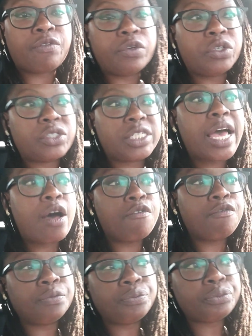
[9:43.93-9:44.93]
for yourself,
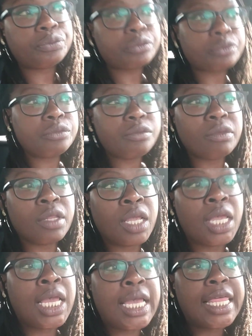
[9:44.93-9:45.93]

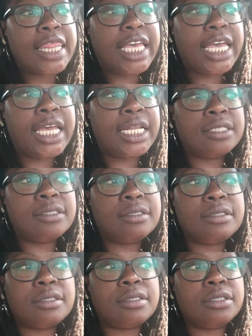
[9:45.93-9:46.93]

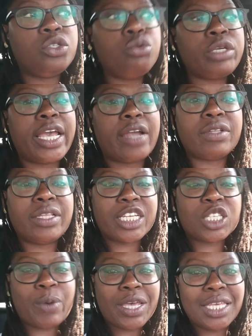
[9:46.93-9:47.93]
then you can't really
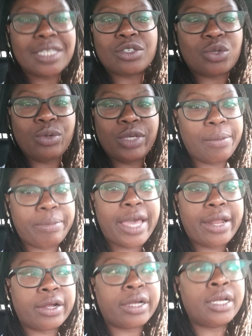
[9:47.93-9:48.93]
expect things to get
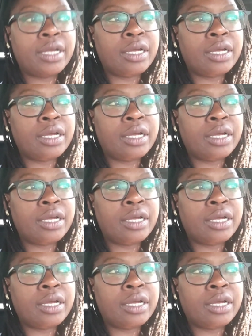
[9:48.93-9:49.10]
better.